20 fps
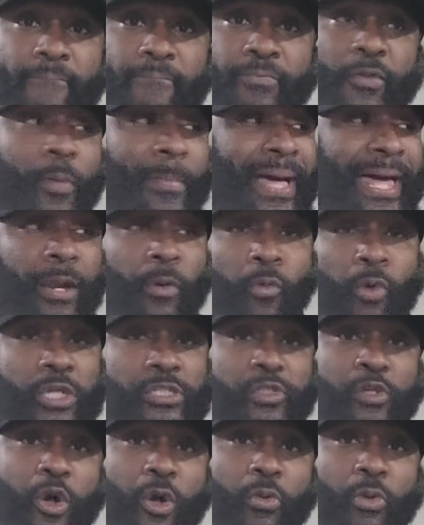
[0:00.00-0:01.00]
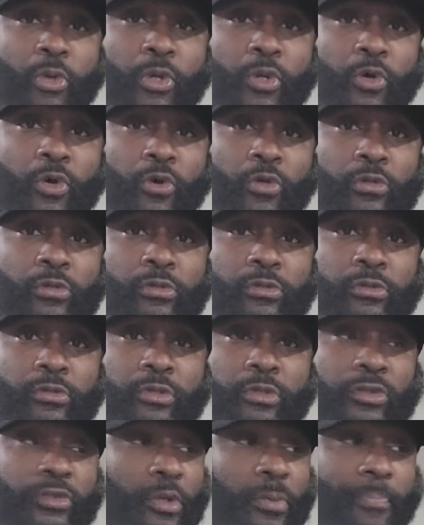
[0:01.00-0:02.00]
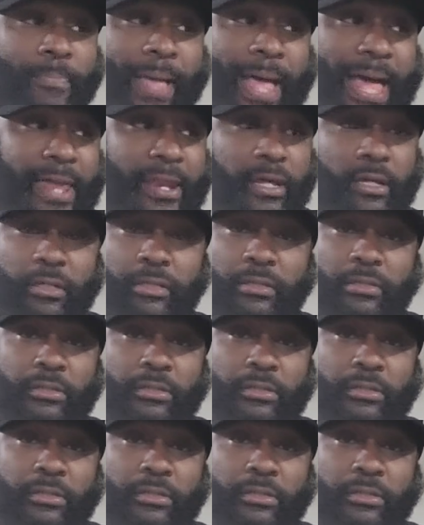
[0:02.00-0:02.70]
No matter what's going on. No matter.